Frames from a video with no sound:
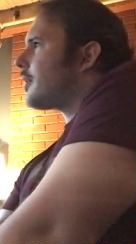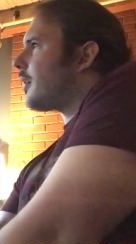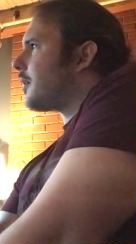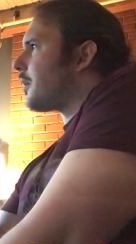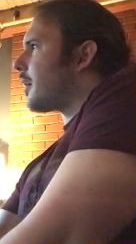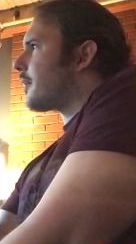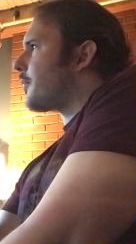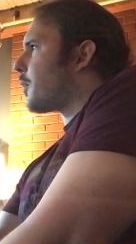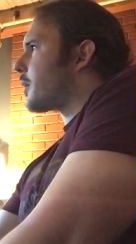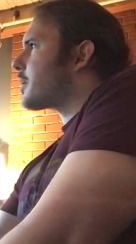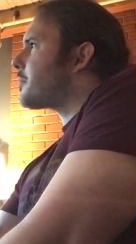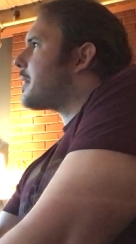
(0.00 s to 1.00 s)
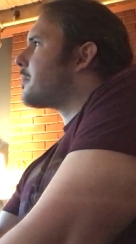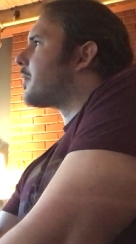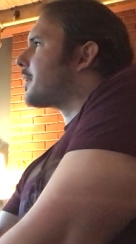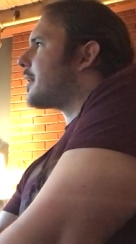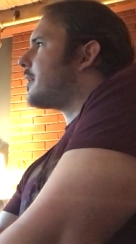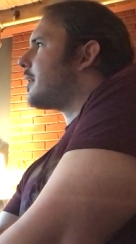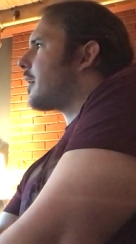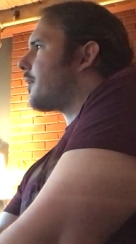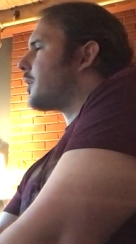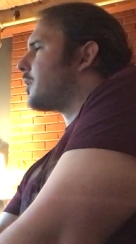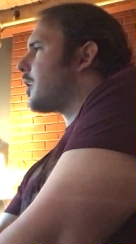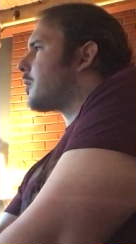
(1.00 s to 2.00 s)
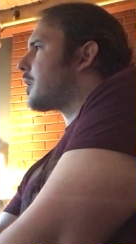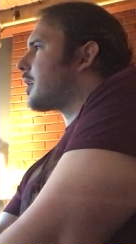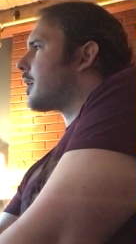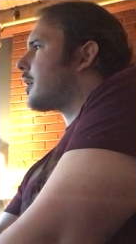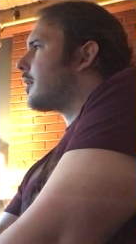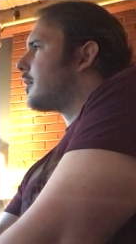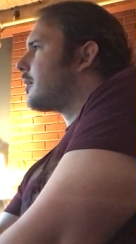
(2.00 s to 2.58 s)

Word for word: a lot of horse people tend to have a lower